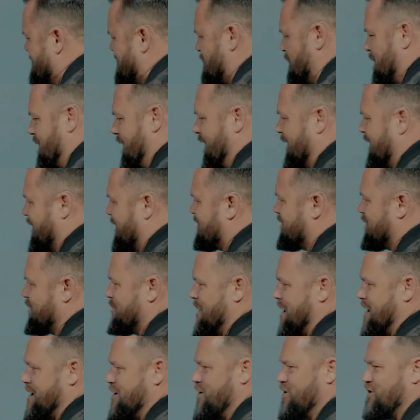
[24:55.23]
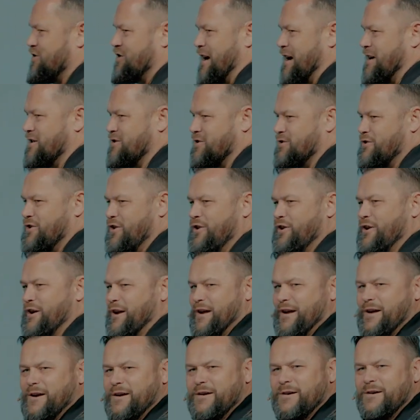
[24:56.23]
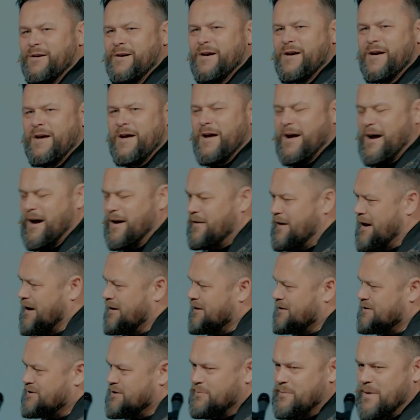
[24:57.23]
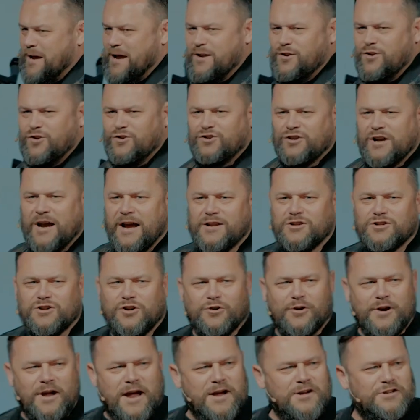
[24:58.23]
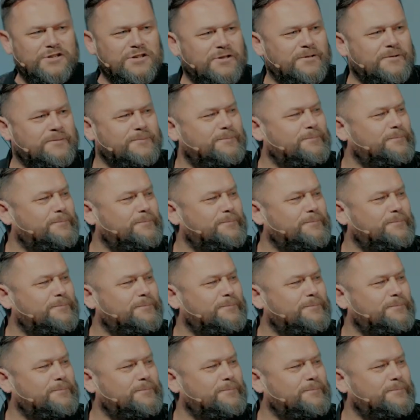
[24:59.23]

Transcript: but that doesn't mean you change eternity. And that doesn't mean you change creation.